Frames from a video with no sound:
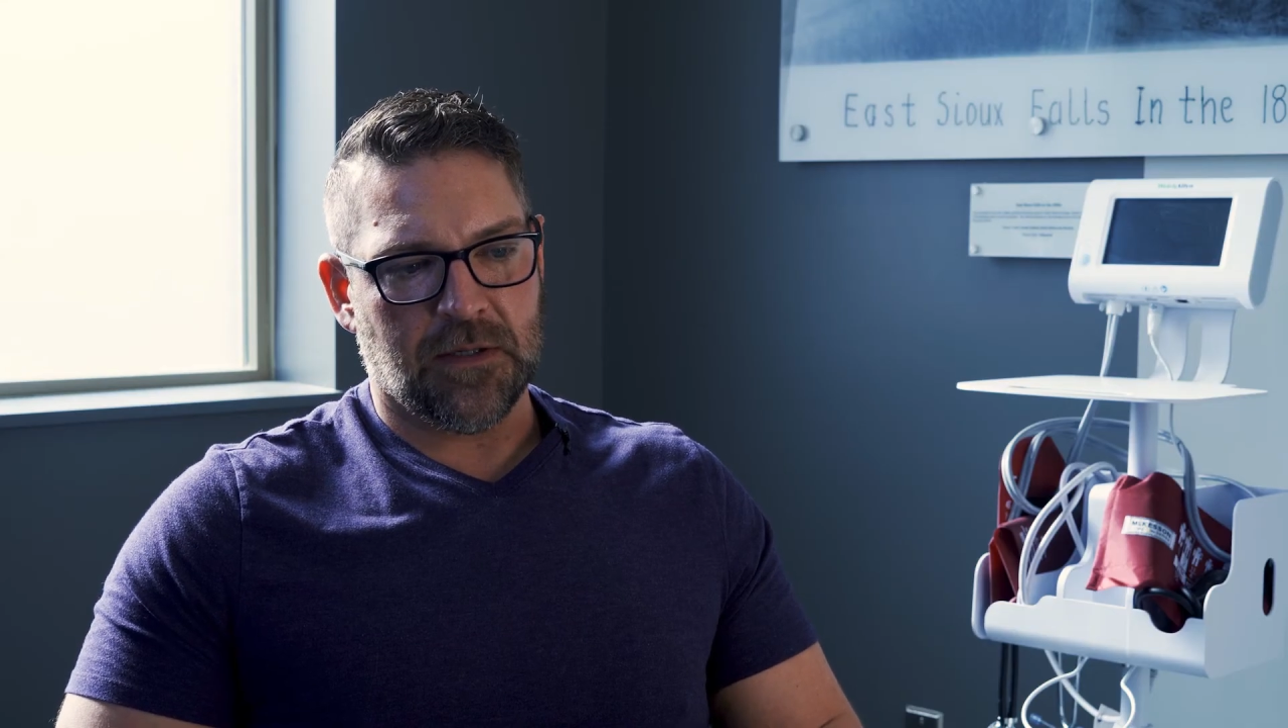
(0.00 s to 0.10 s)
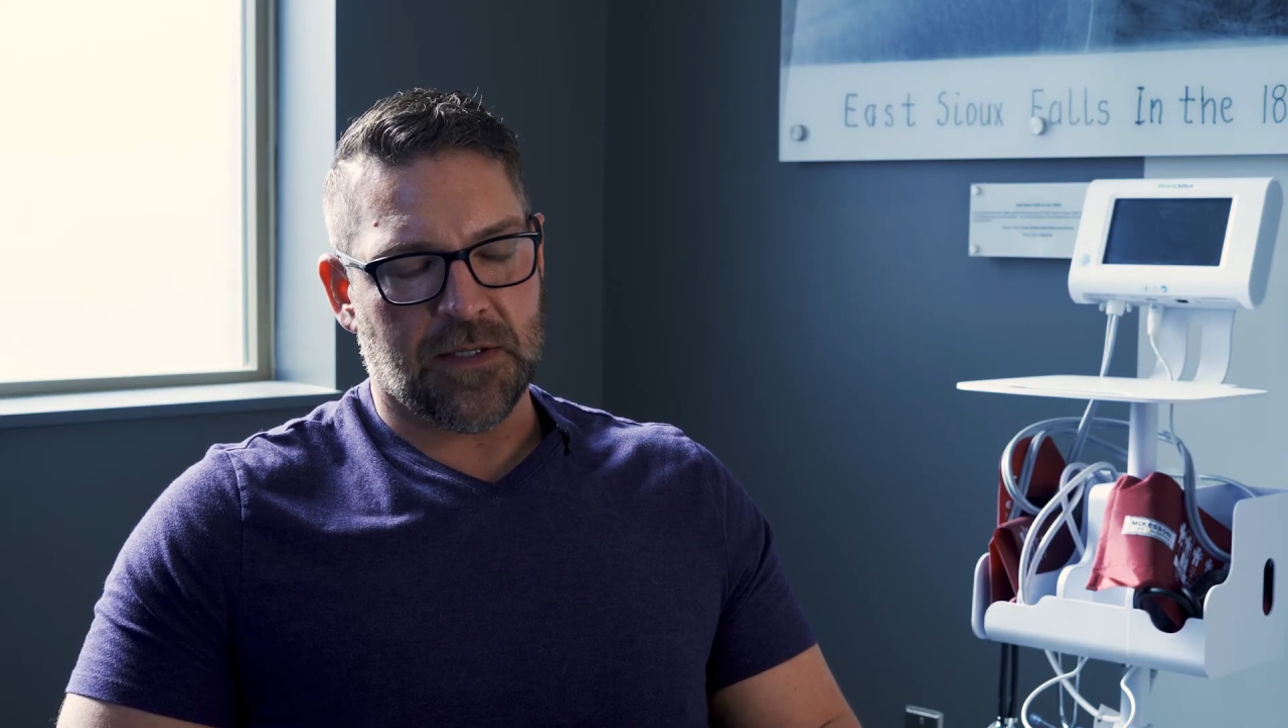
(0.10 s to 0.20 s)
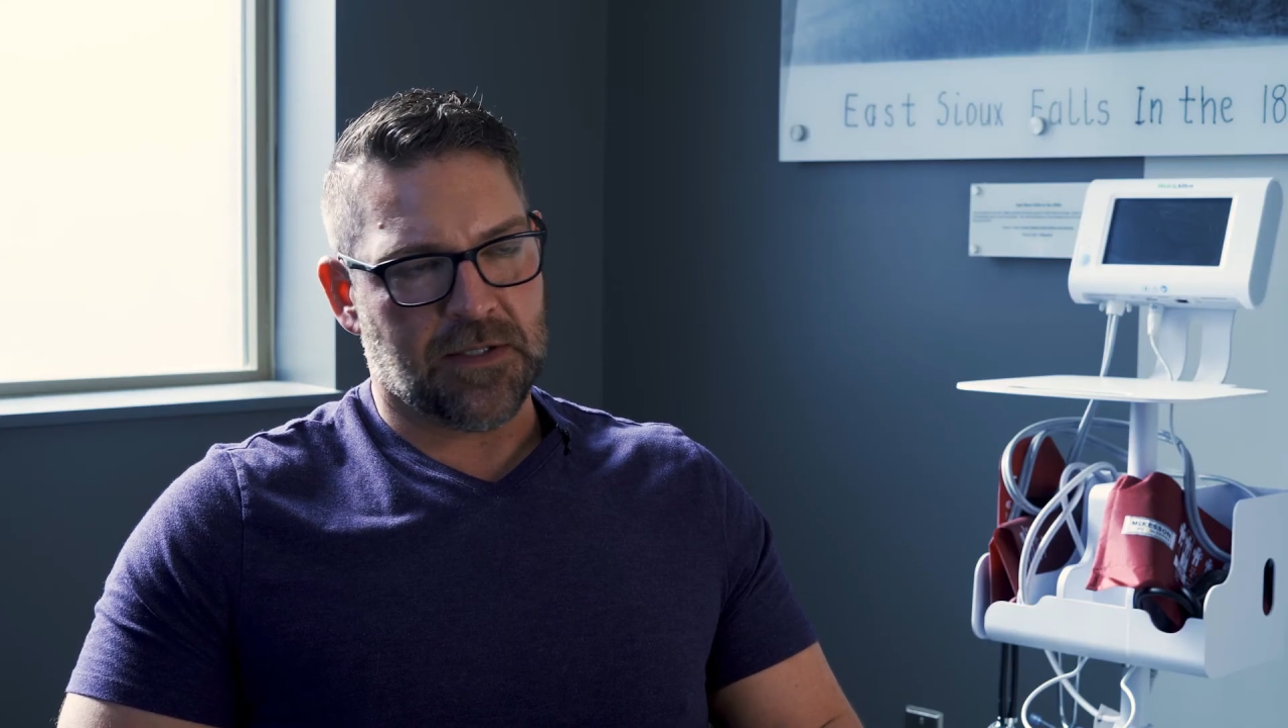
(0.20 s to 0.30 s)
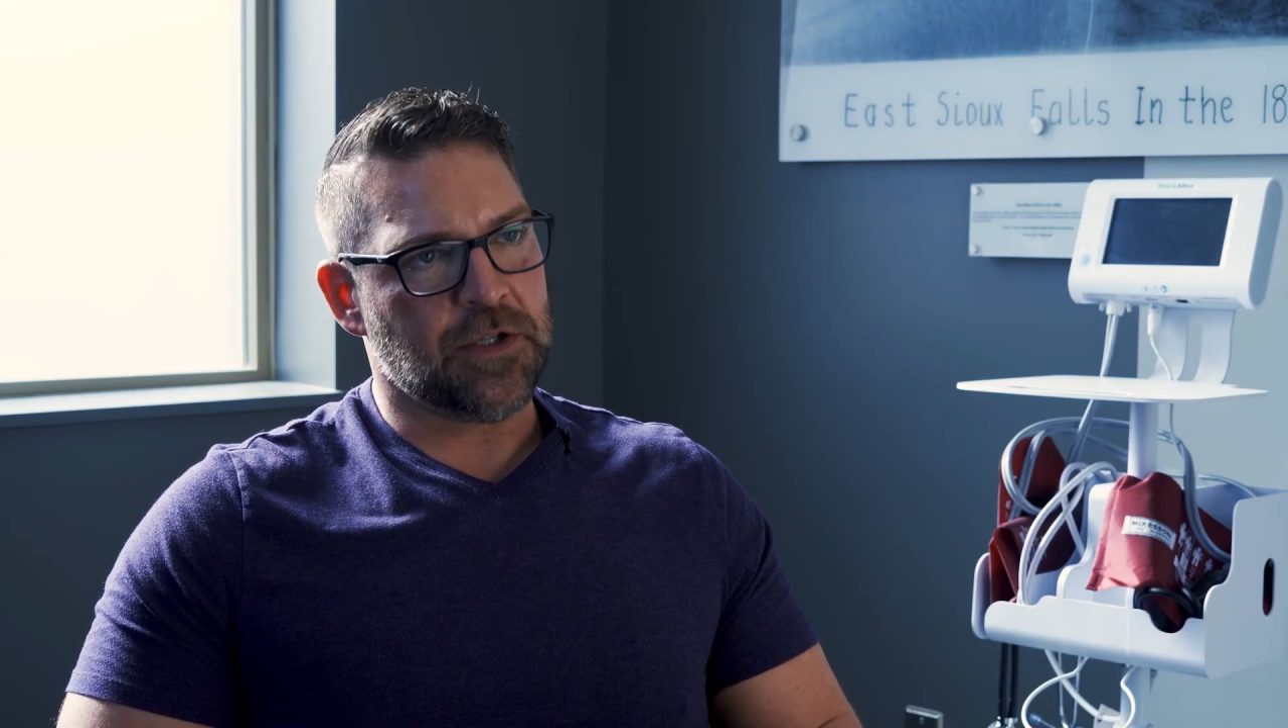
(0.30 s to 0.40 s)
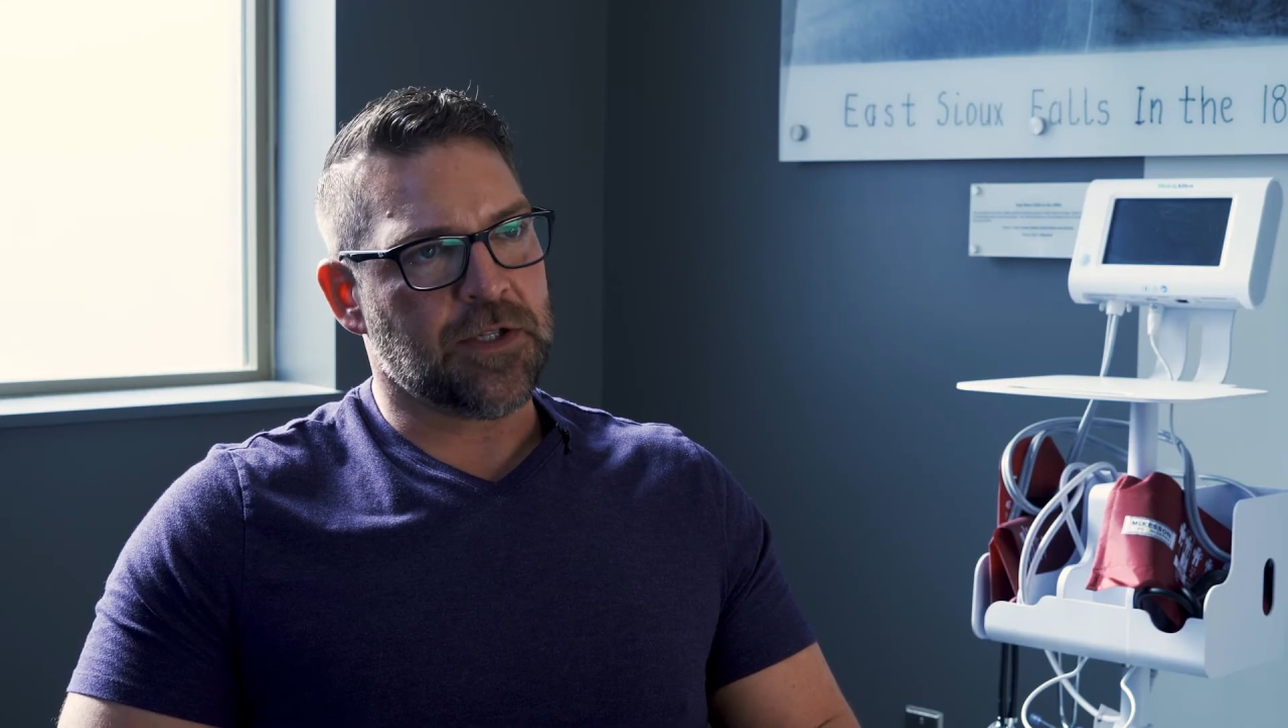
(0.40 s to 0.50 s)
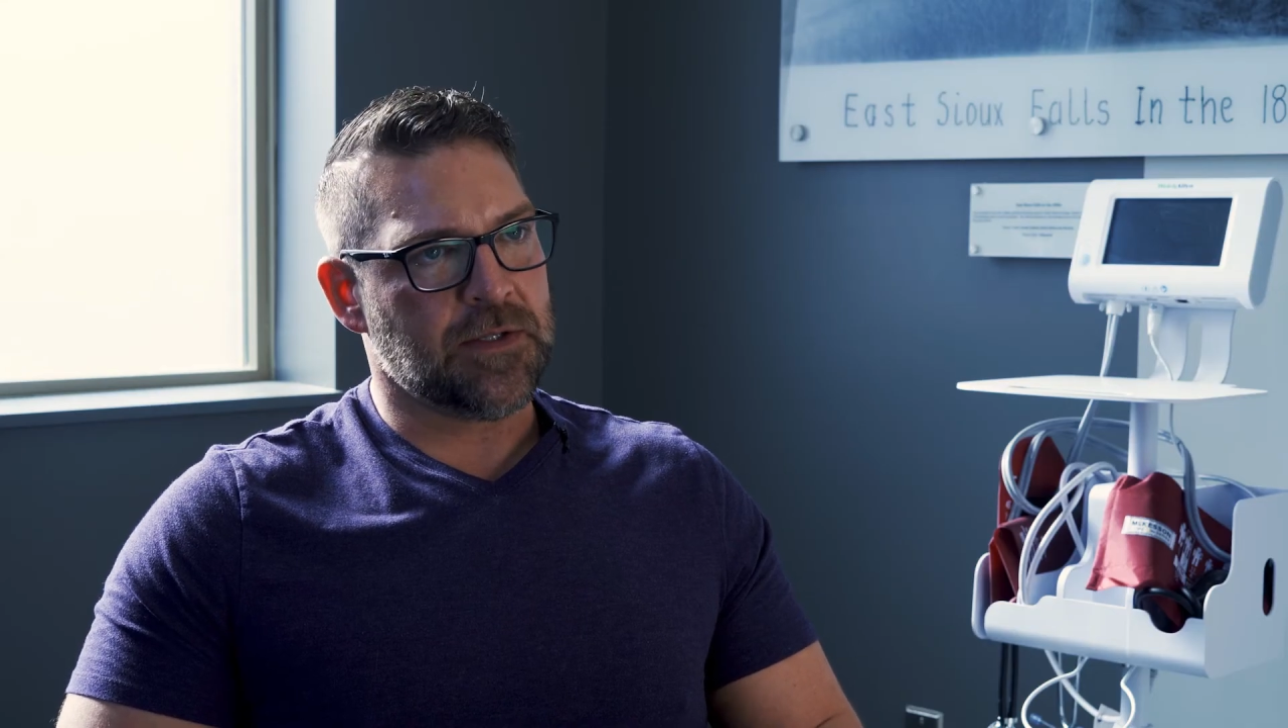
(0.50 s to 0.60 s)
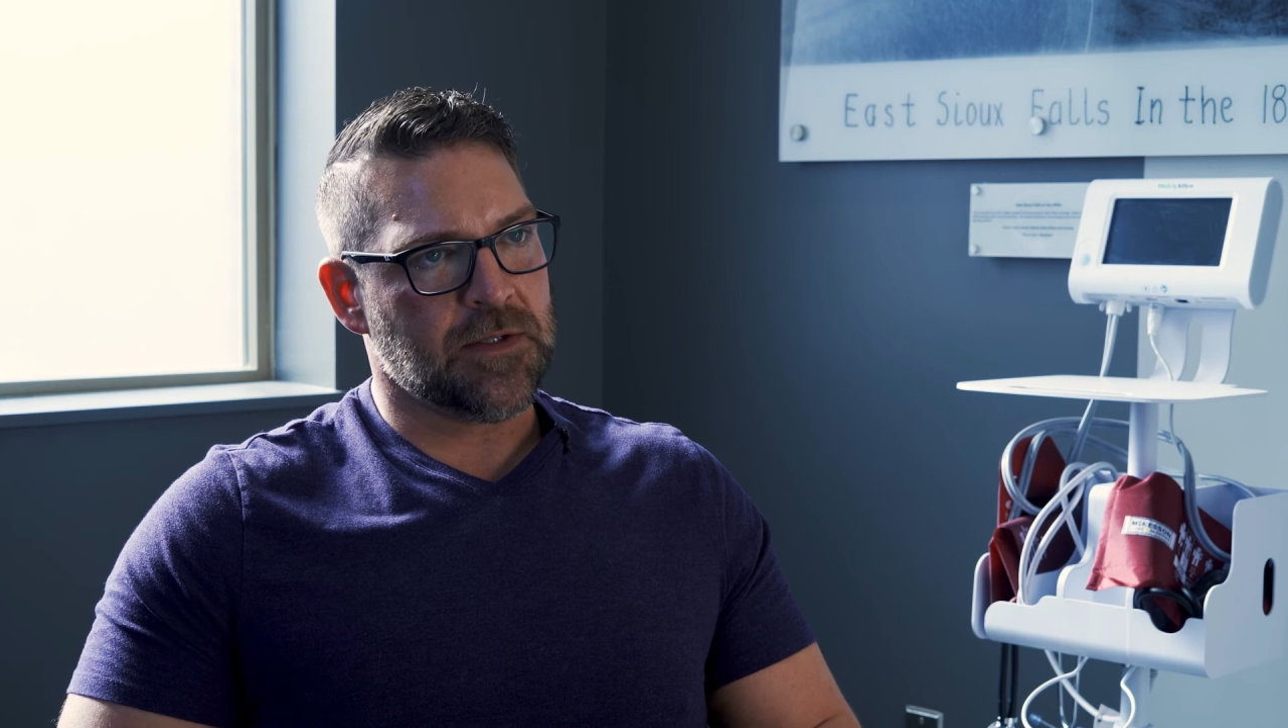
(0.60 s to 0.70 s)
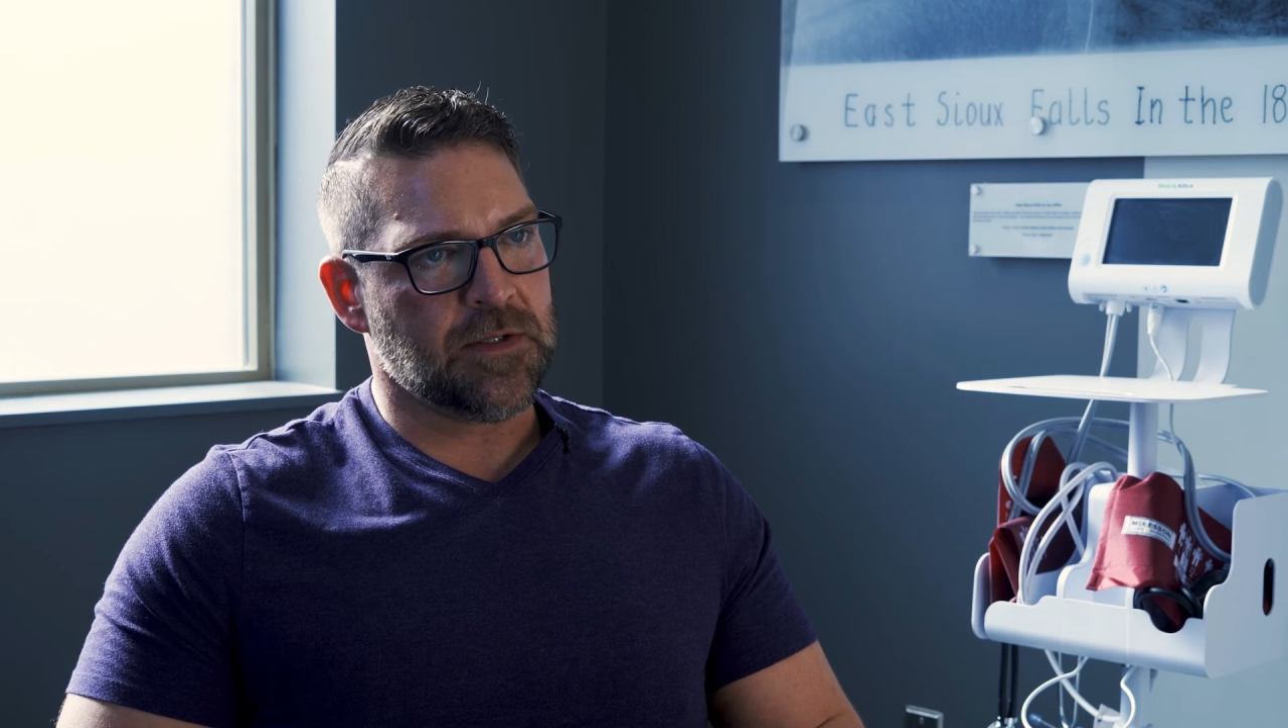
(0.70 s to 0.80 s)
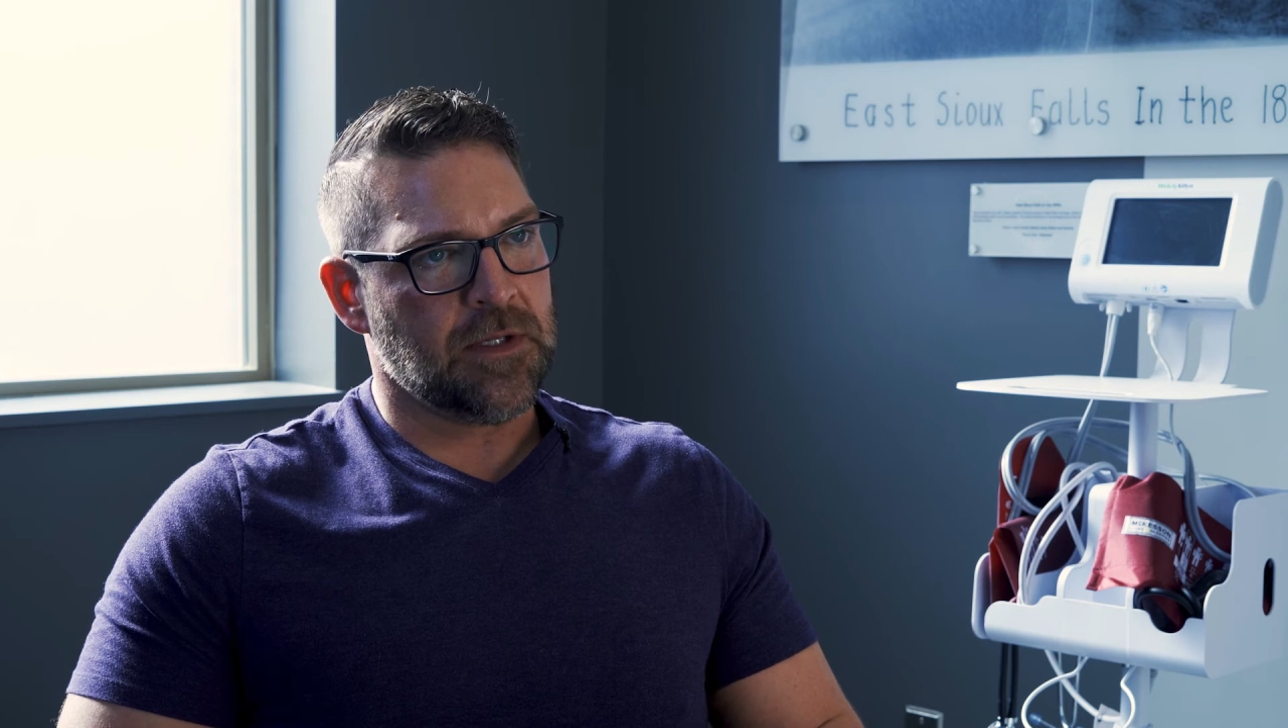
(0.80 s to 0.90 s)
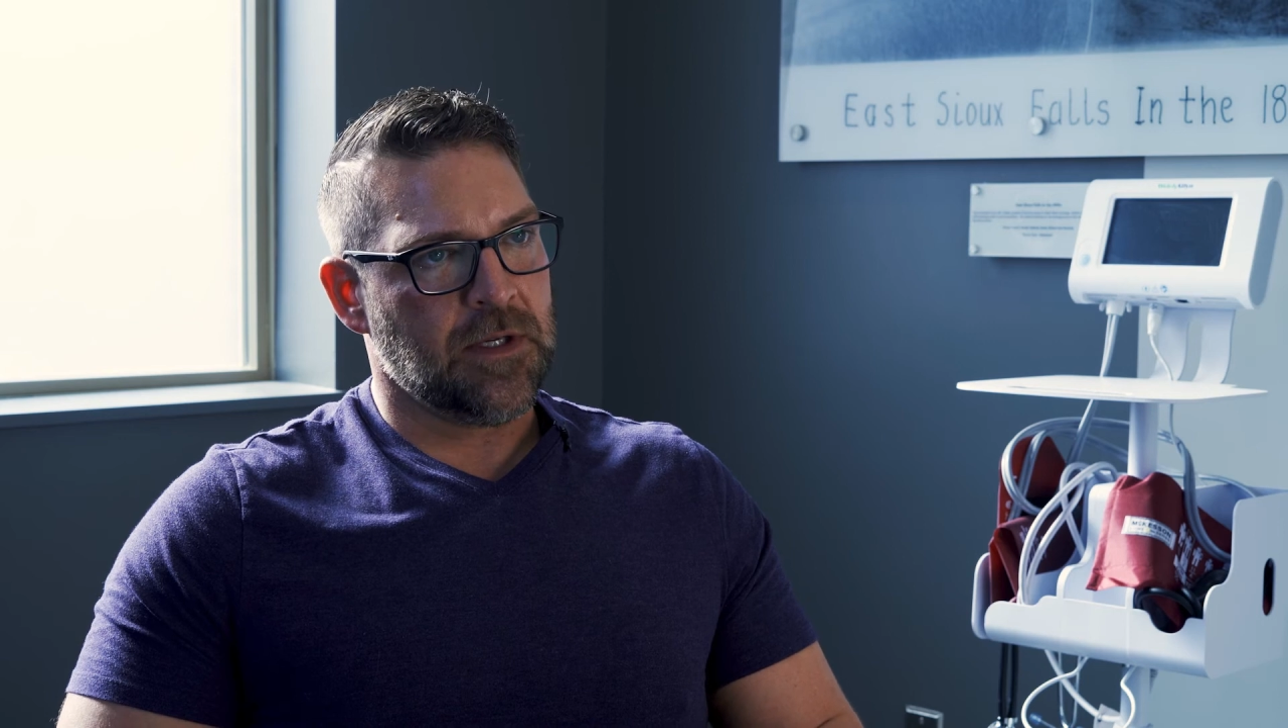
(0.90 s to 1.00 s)

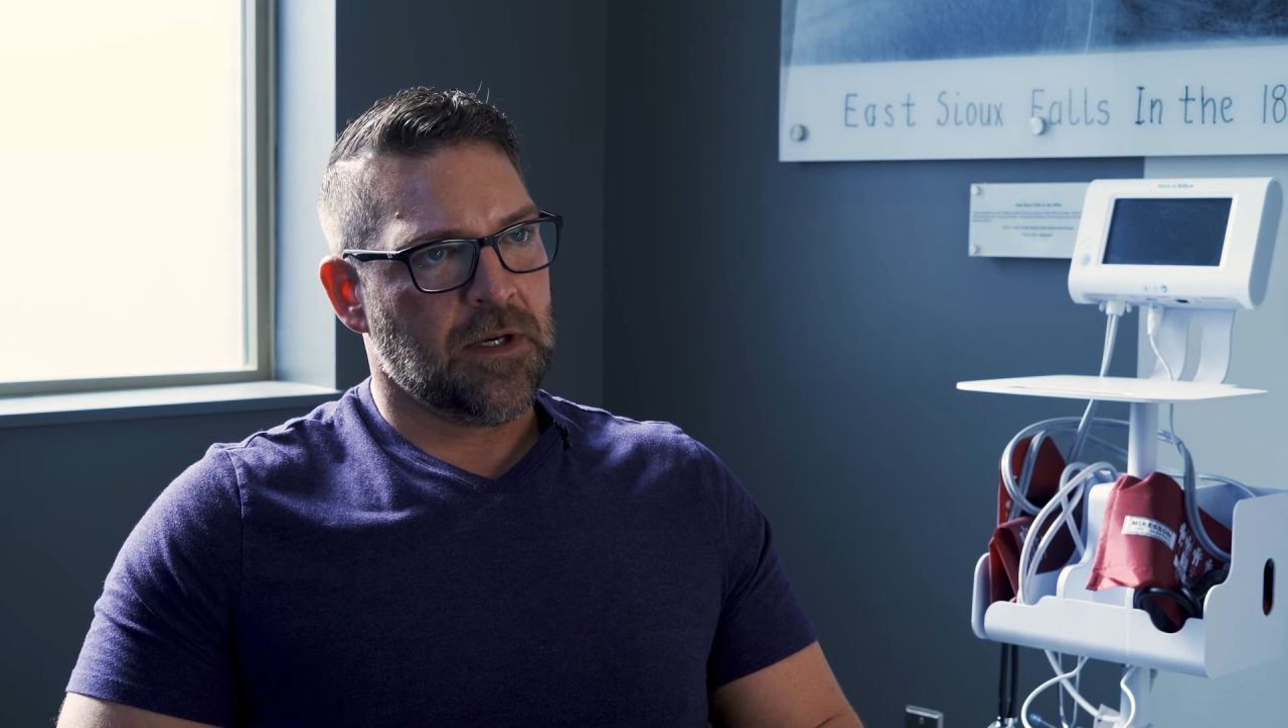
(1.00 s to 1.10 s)
decisions,